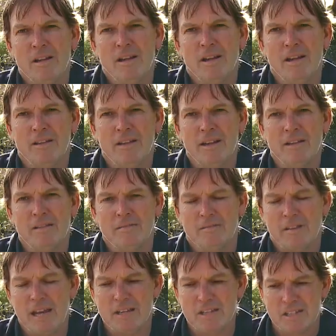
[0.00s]
and they
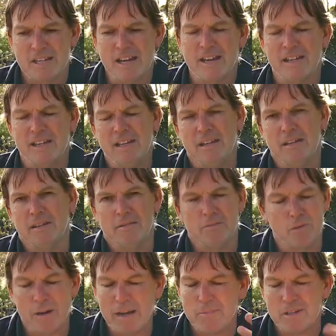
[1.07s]
had to start again. And
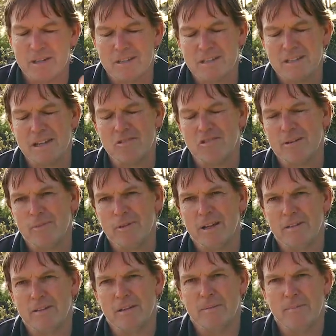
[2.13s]
grapes had the same trouble.
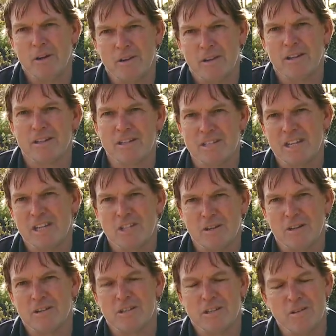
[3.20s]
An American disease
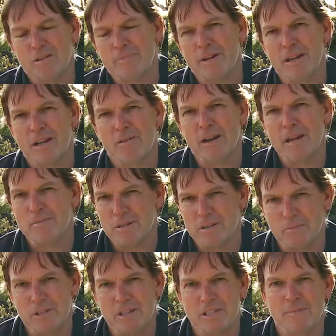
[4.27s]
got into European grapes,
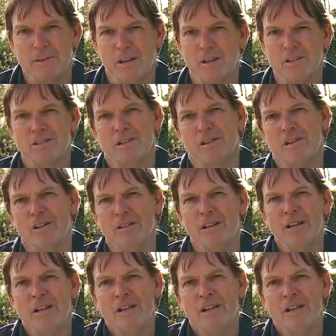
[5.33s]
and we just about lost the lot.